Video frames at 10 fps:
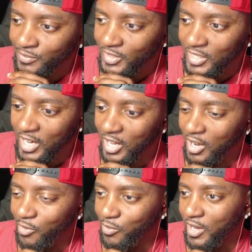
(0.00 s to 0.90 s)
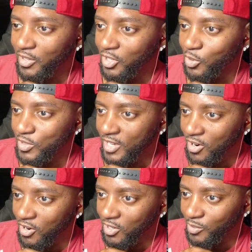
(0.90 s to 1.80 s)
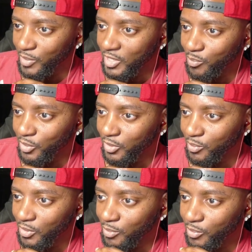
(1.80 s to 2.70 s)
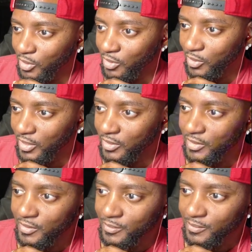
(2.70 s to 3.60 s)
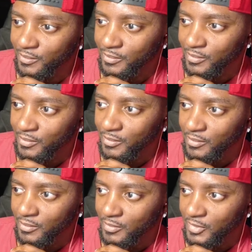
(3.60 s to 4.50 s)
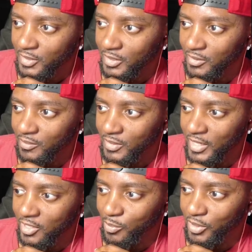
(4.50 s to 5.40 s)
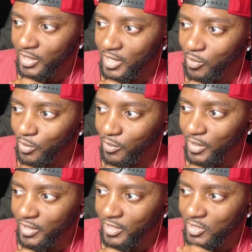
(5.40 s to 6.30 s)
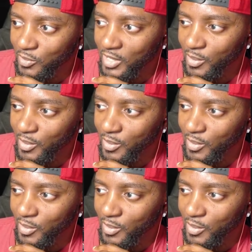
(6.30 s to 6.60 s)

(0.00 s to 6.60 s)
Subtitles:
I would rather close out hard and make him put the ball on the ground. And then that could have been an and one right there. So we gotta be